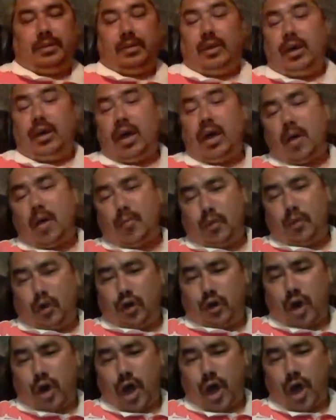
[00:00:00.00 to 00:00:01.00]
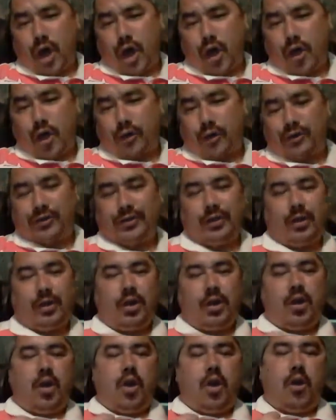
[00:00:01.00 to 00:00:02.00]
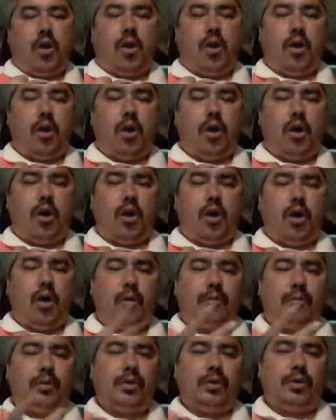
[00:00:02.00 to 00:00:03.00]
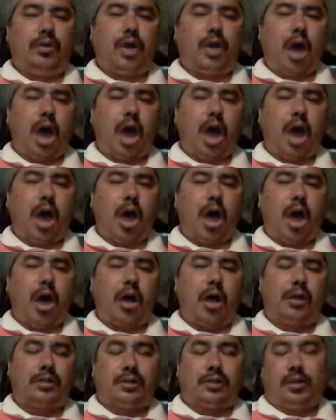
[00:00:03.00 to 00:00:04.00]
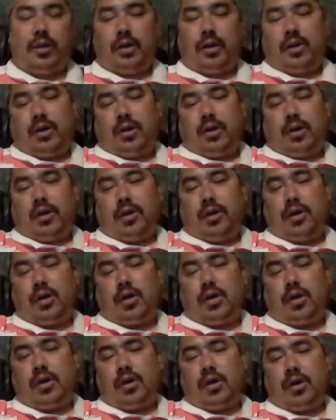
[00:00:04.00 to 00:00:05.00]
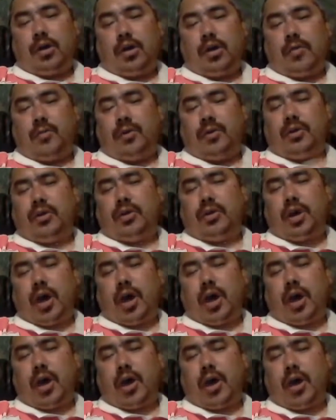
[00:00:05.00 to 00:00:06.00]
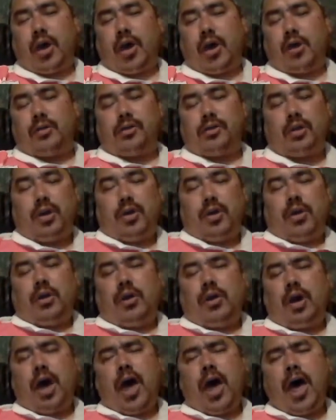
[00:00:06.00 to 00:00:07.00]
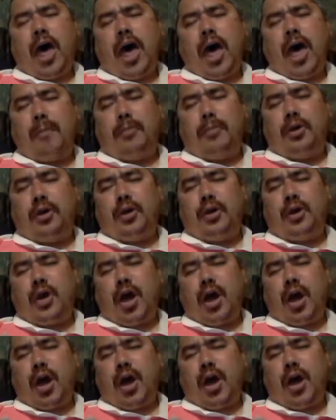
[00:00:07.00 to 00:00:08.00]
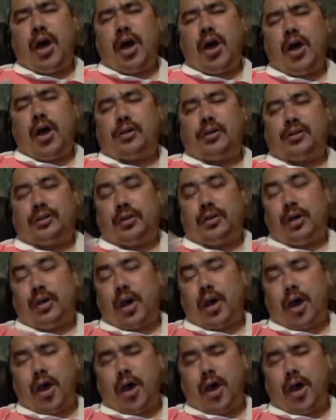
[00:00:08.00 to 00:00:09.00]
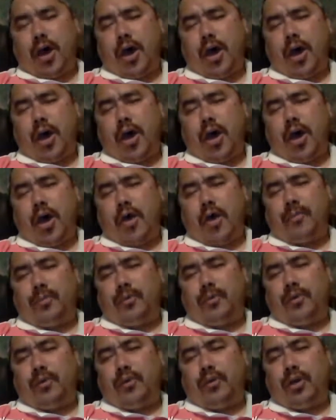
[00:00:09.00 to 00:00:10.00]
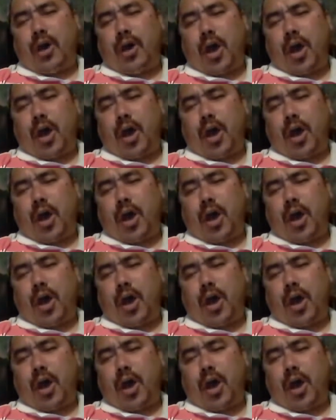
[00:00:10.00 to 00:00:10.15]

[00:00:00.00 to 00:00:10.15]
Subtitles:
Help me out! Help me out, help me out, help me out, help me